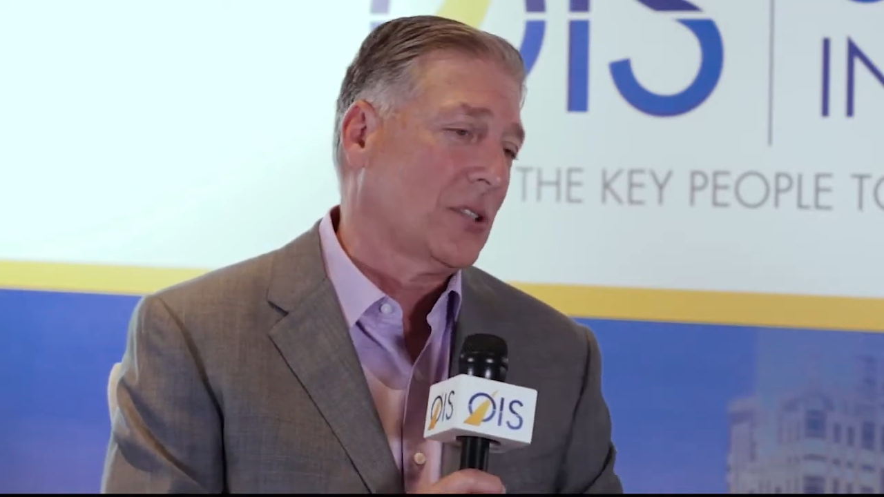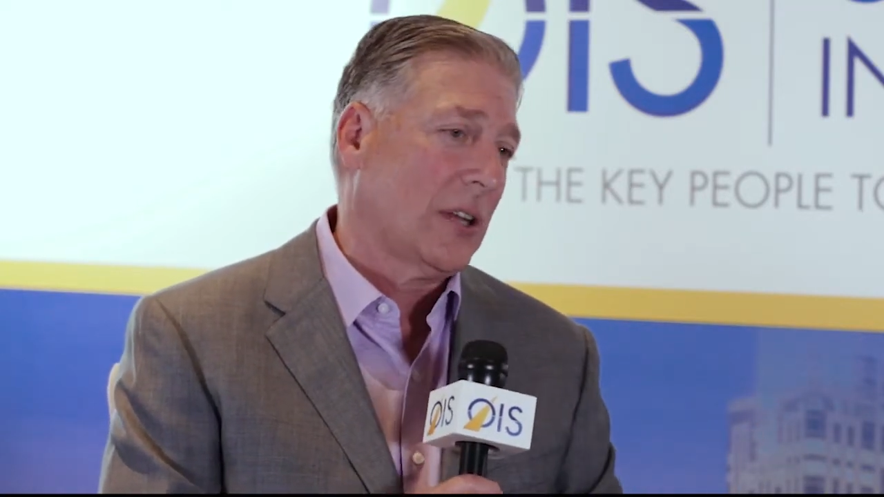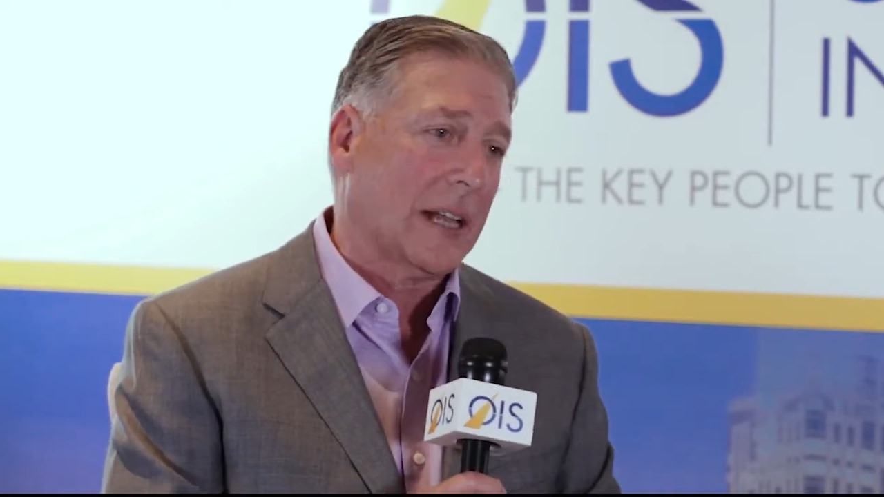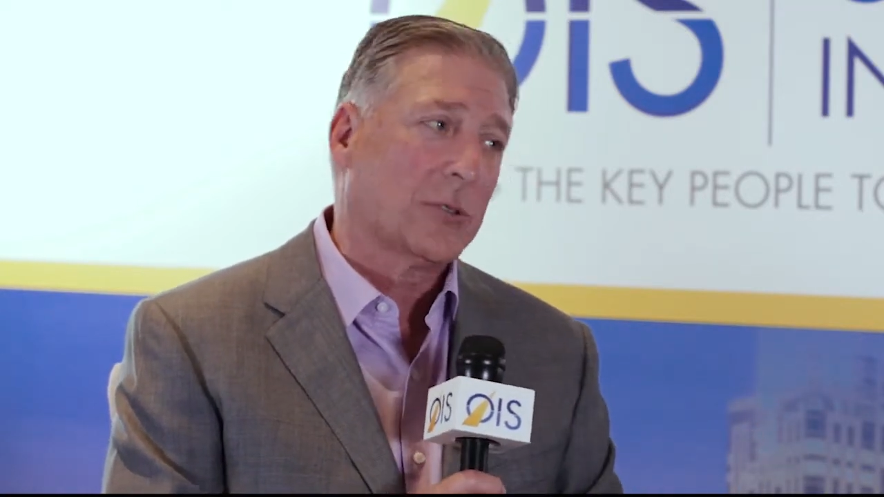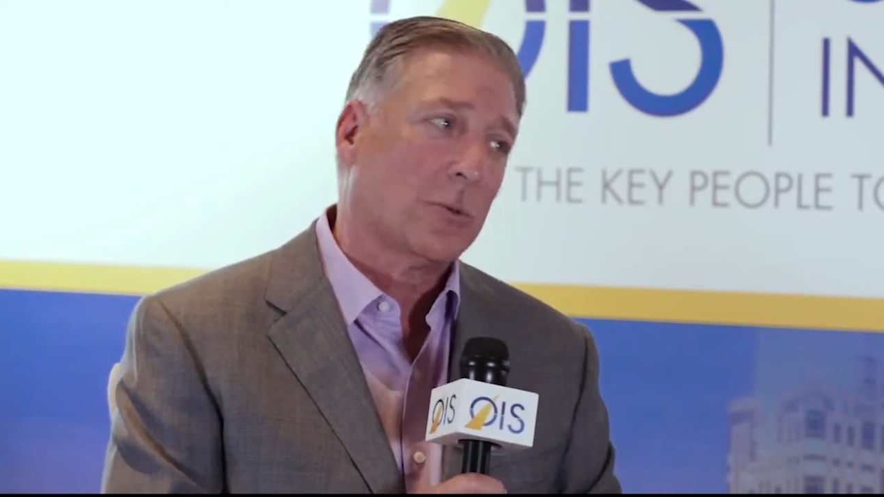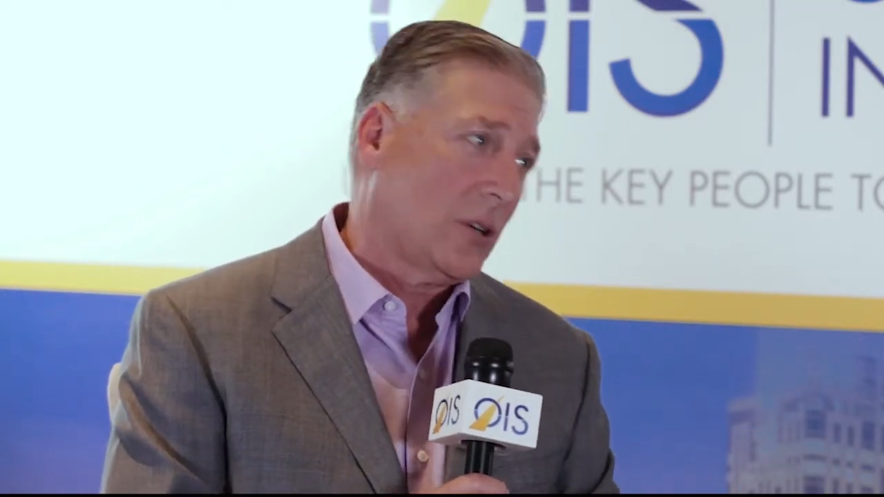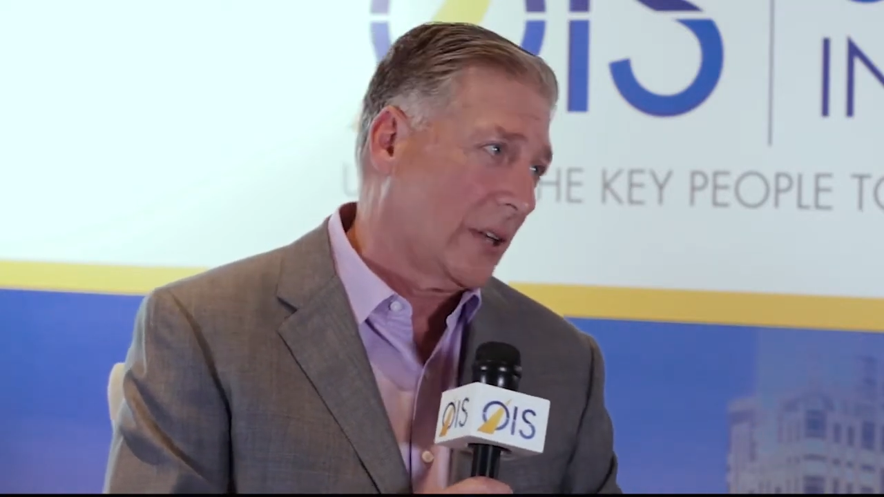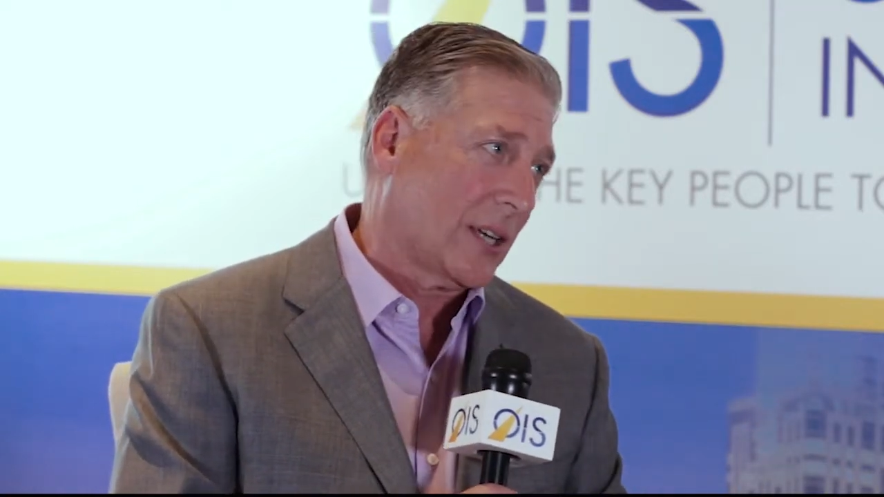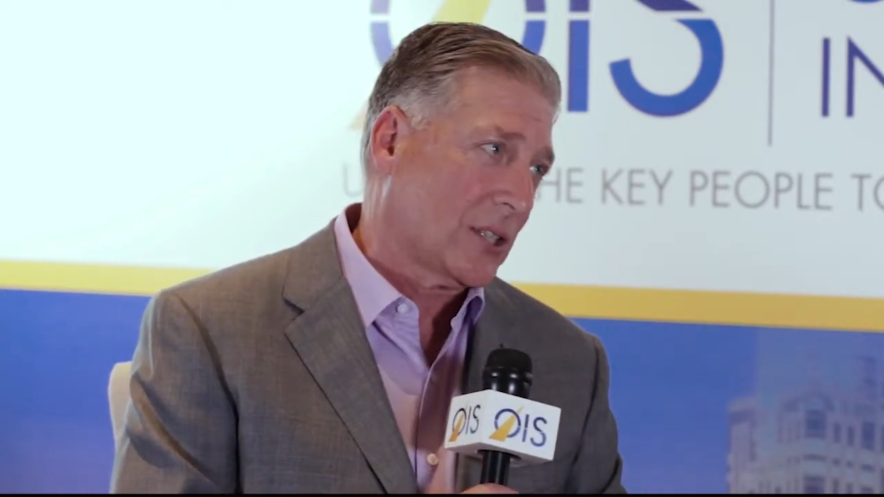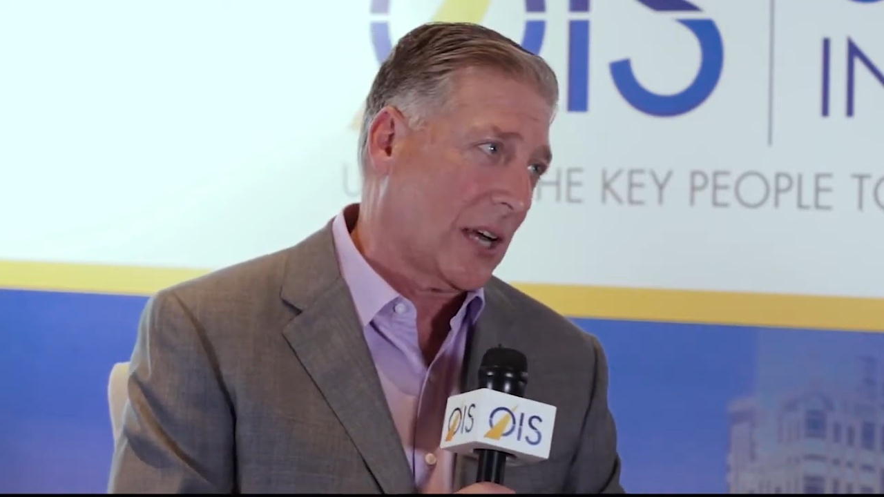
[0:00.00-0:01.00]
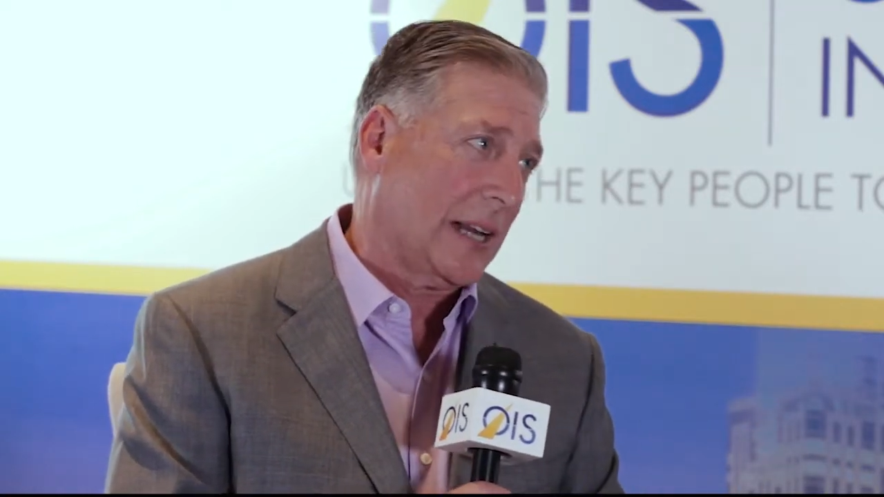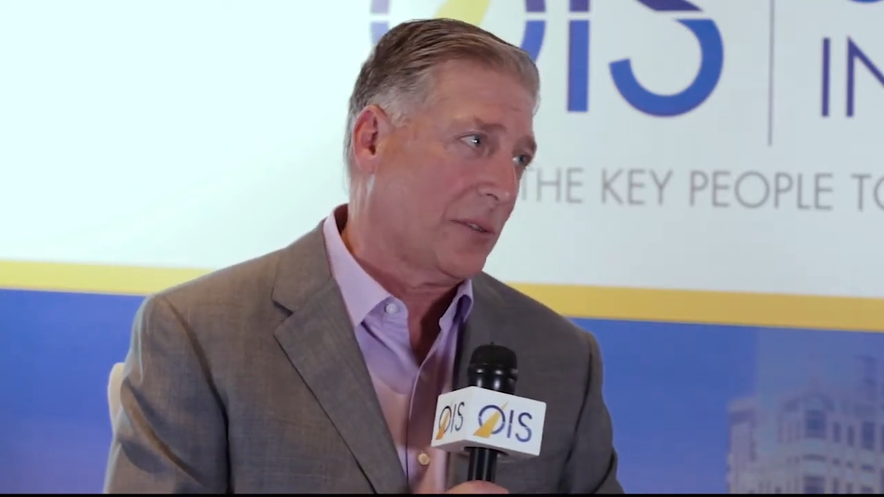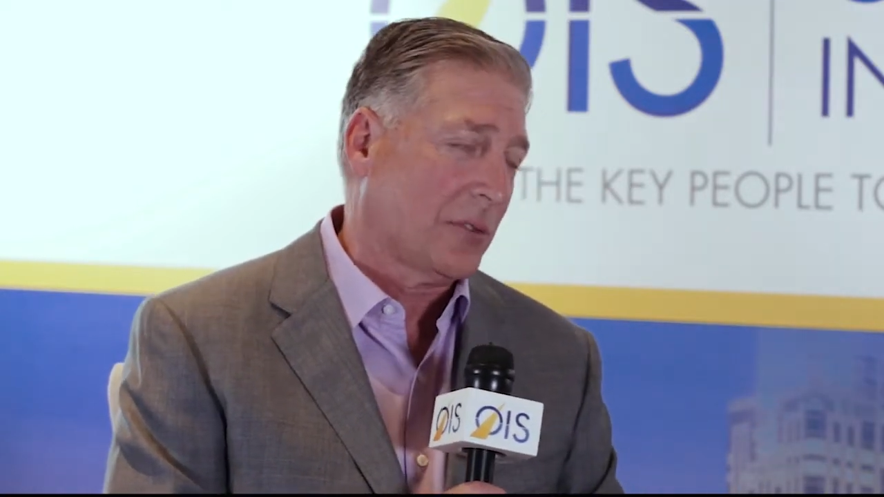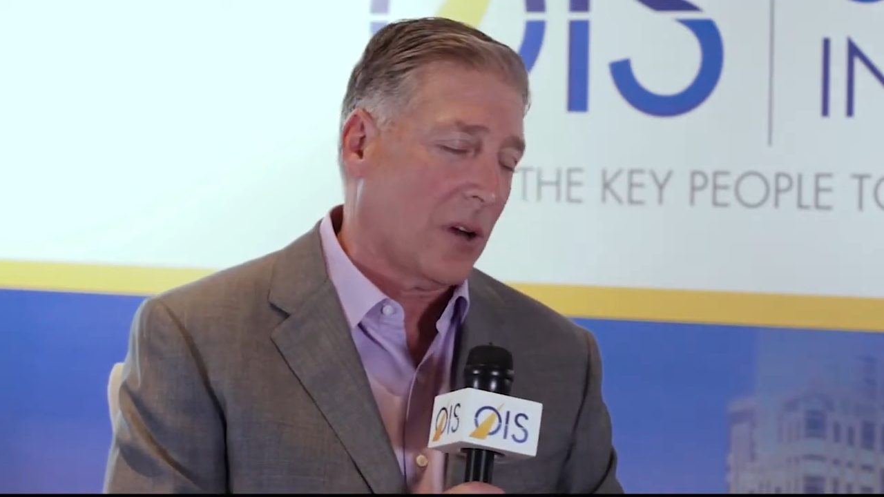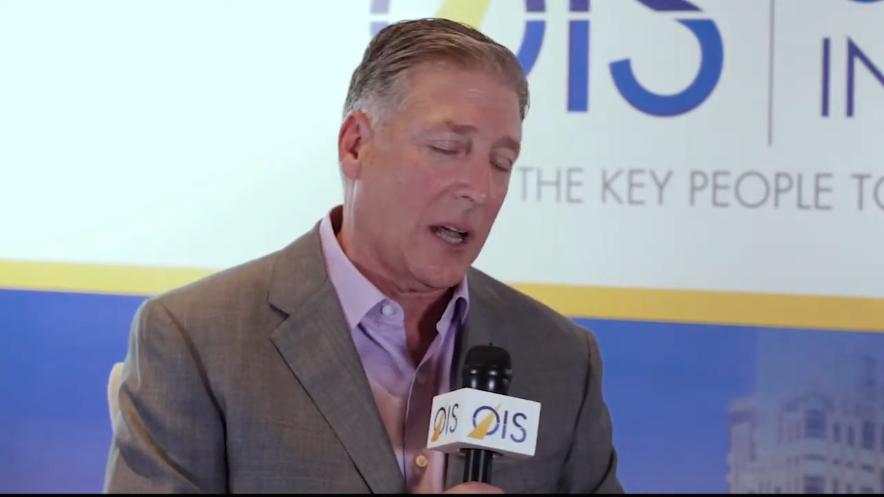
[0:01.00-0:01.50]
So that's really
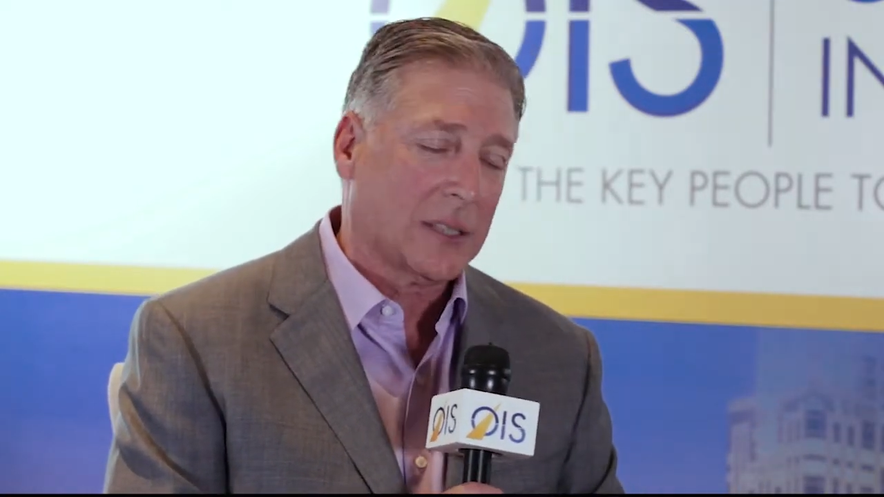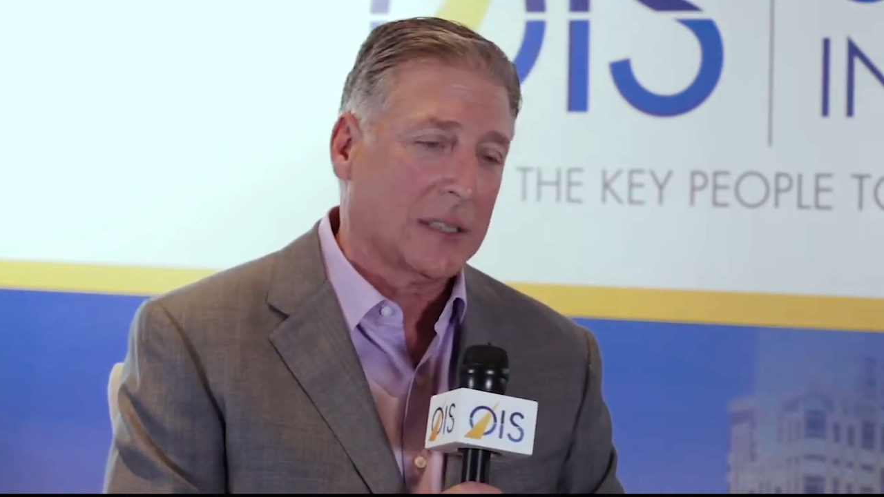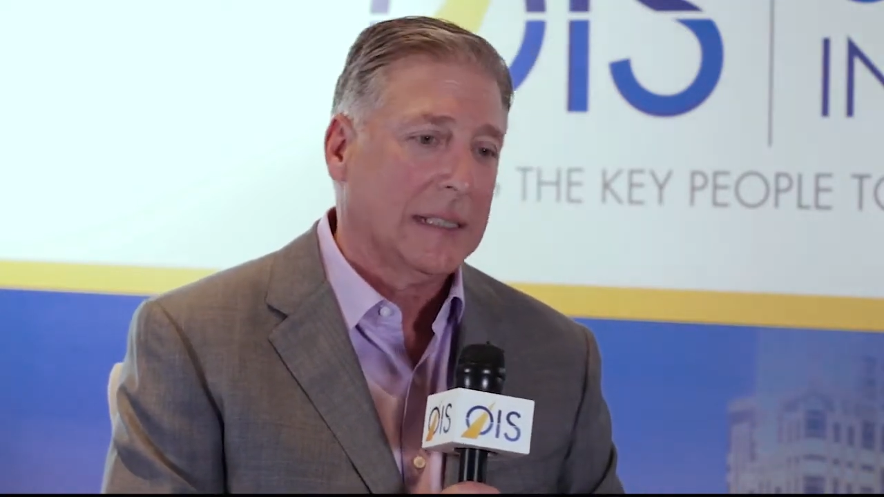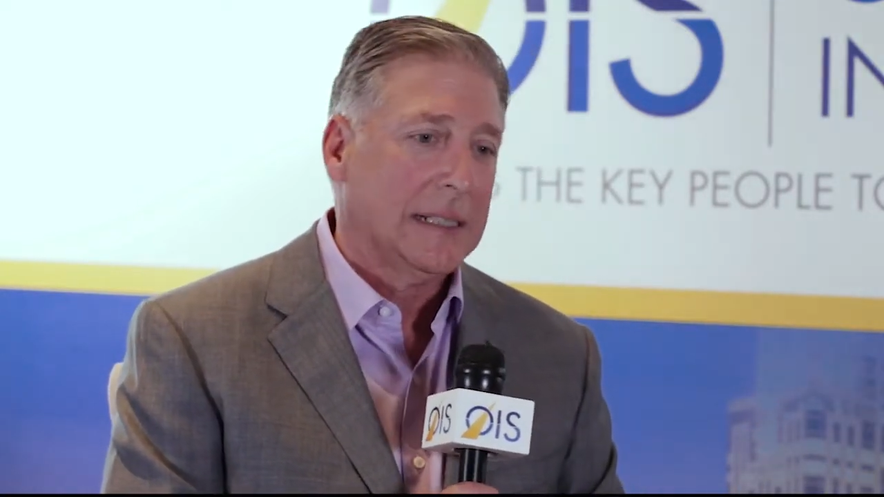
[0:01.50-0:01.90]
exciting for us.